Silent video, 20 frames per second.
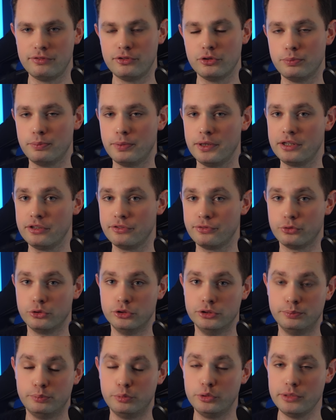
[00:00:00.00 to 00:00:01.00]
if you're paying
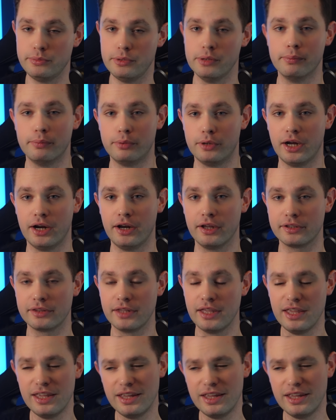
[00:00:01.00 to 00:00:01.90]
for a premium product.